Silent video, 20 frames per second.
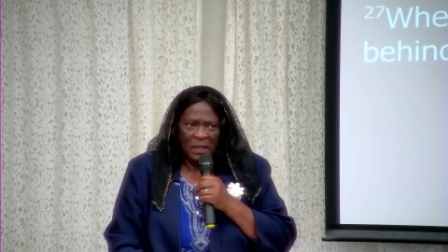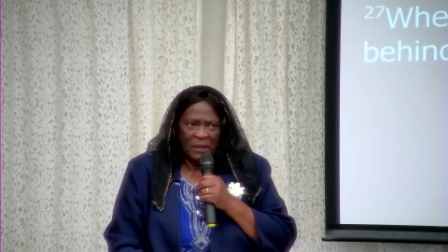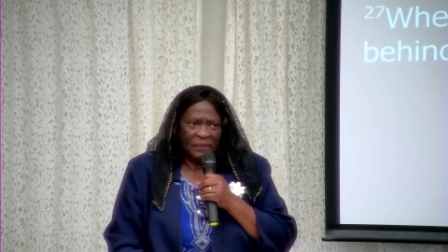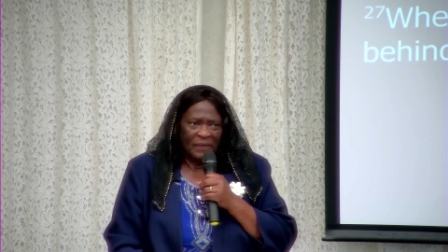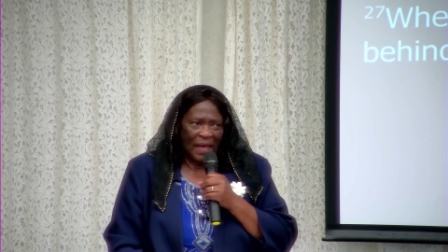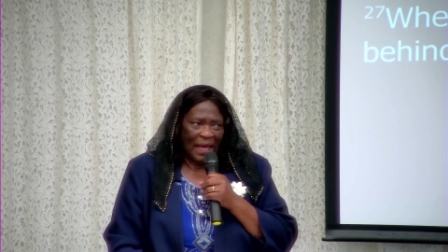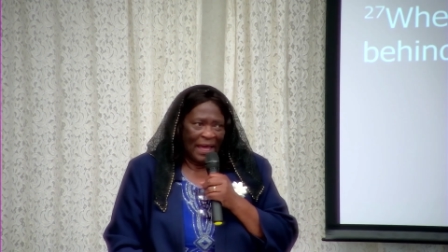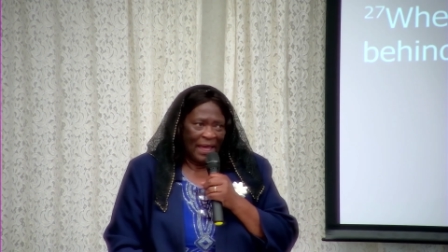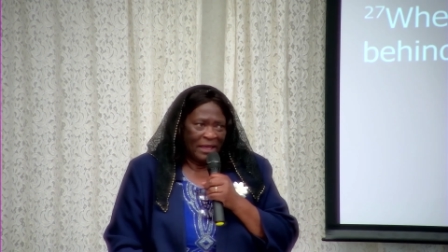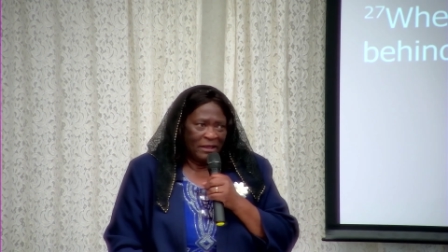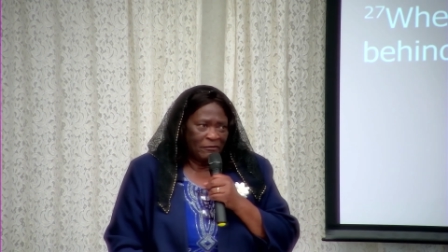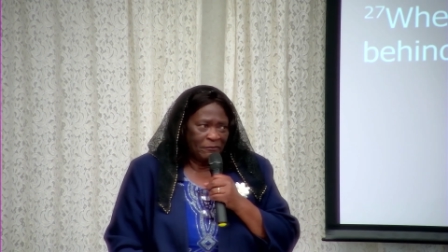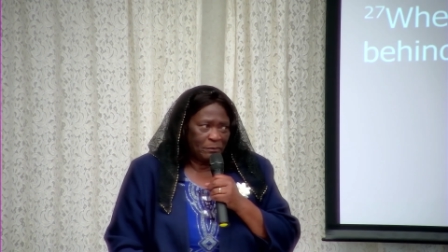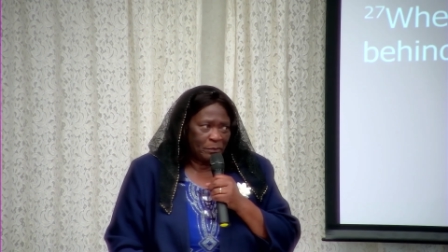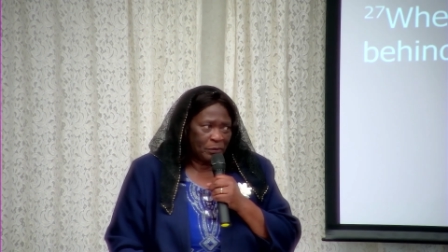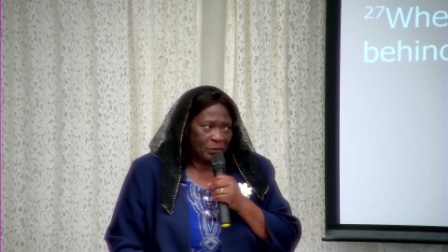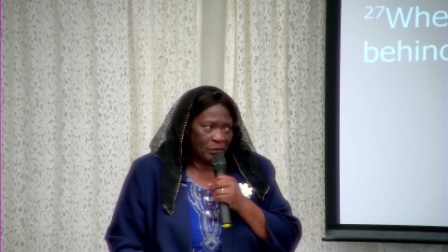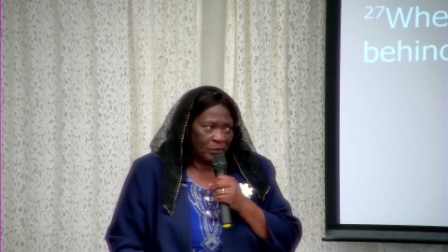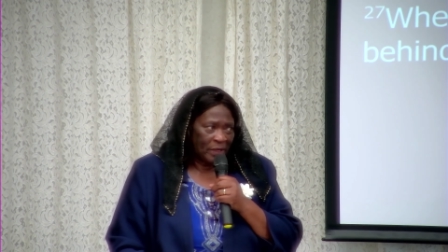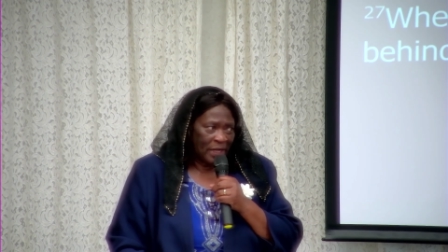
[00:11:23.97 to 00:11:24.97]
that I have
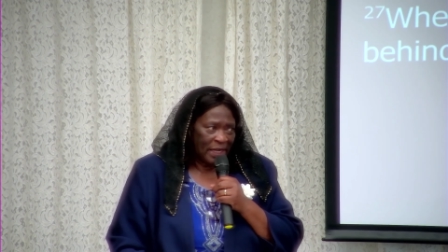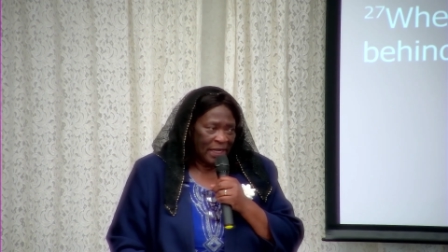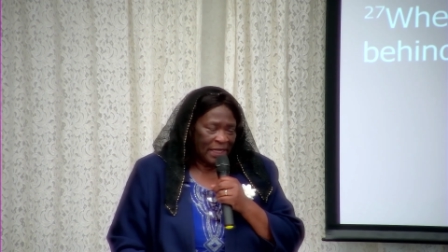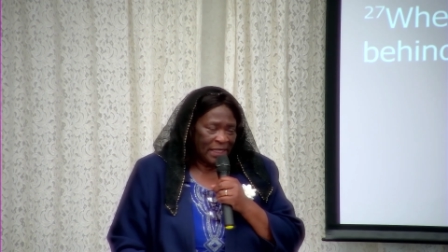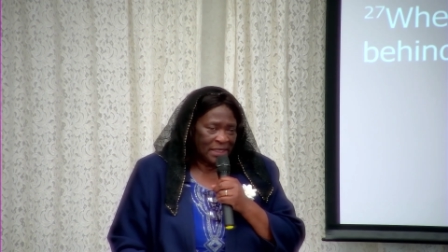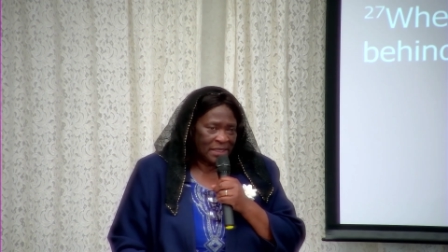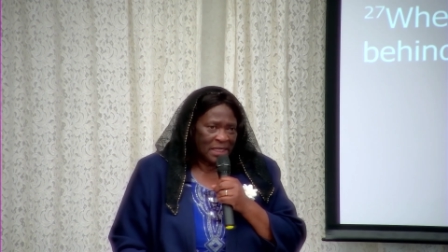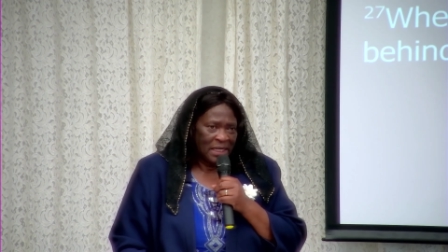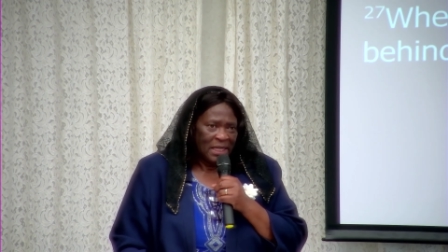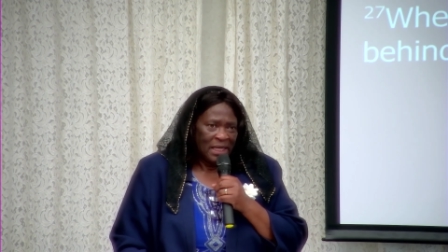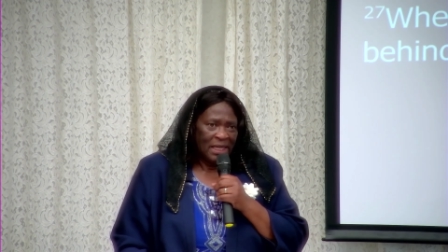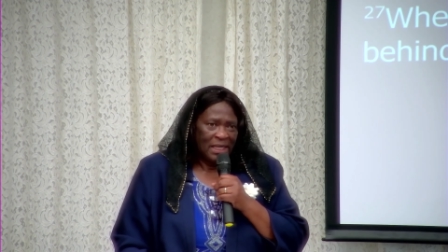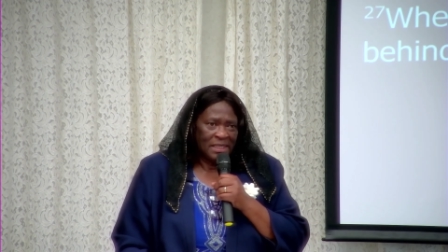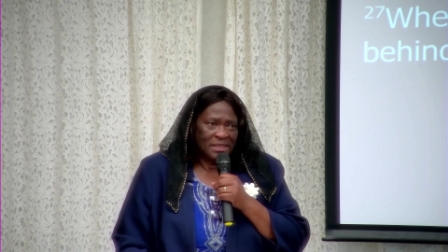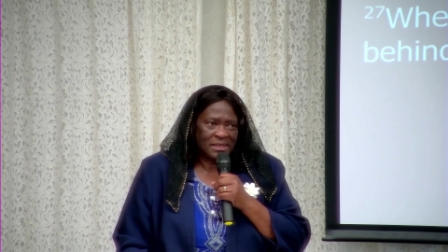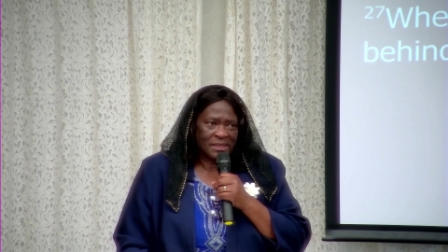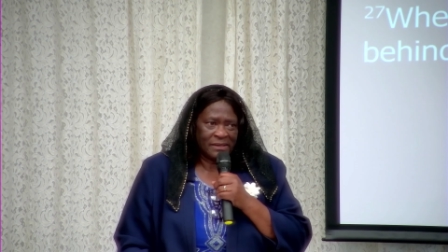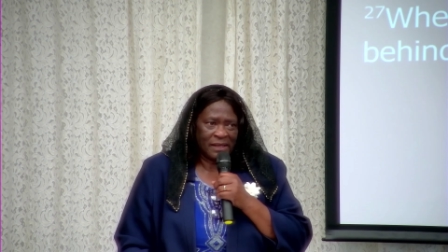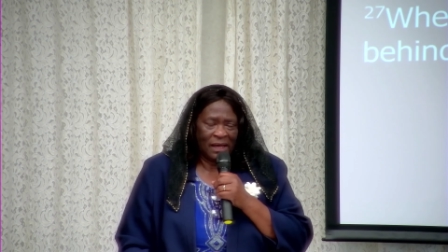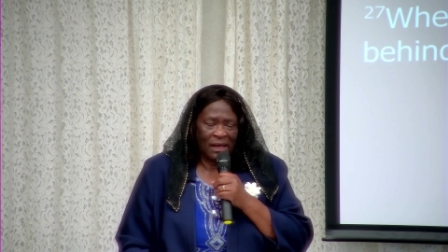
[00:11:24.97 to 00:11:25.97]
prayed
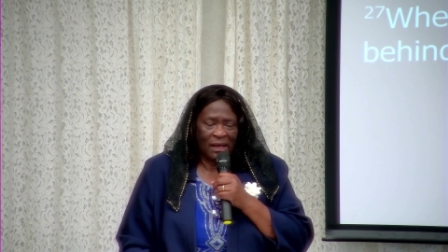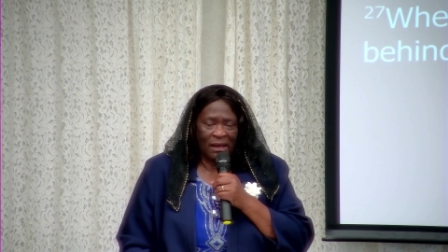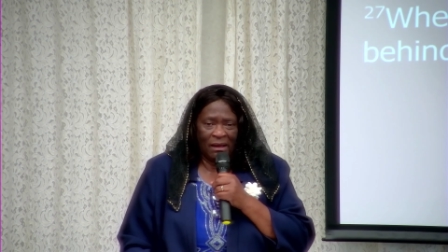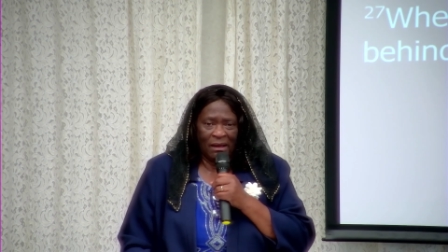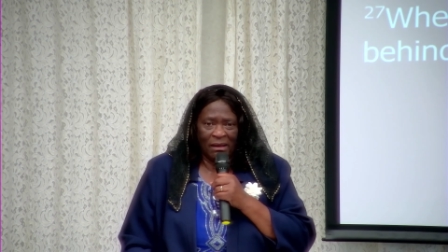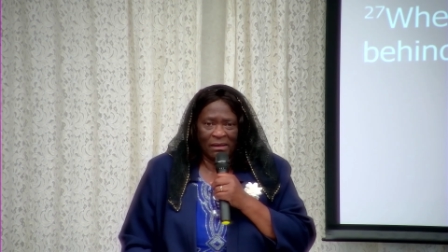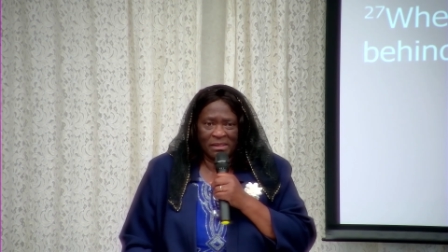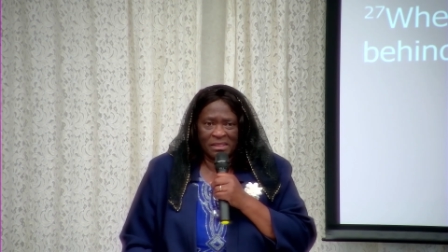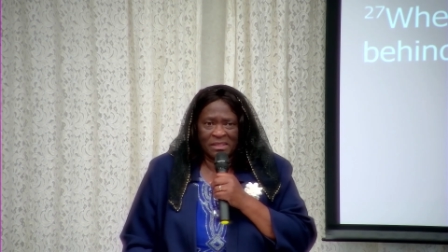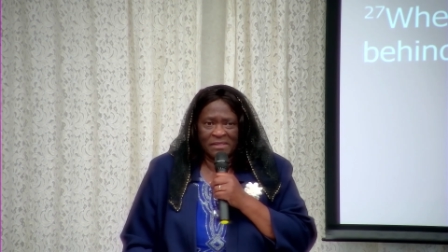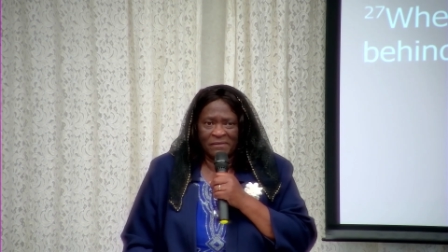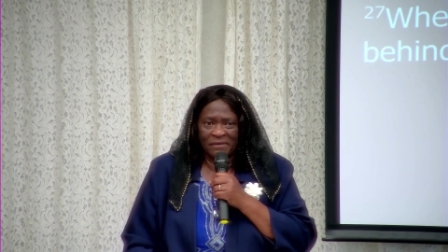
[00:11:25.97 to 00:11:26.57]
into the hearts